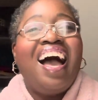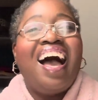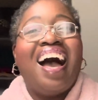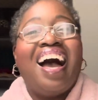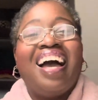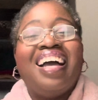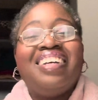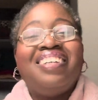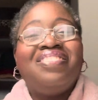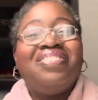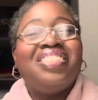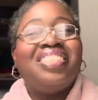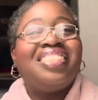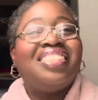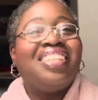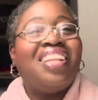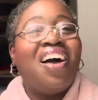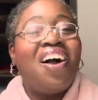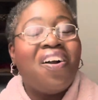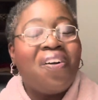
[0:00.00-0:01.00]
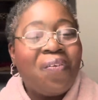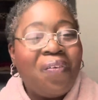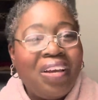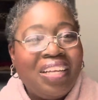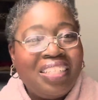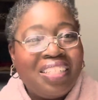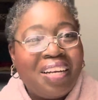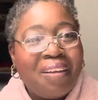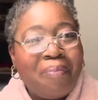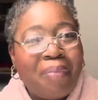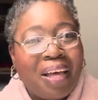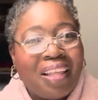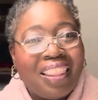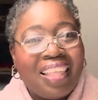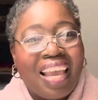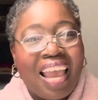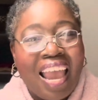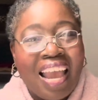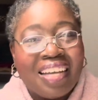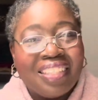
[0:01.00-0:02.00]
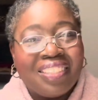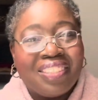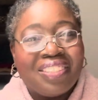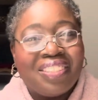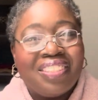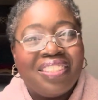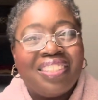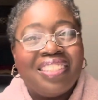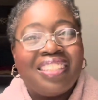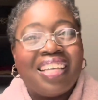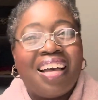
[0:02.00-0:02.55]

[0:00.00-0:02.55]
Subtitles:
I was long-winded about the answers.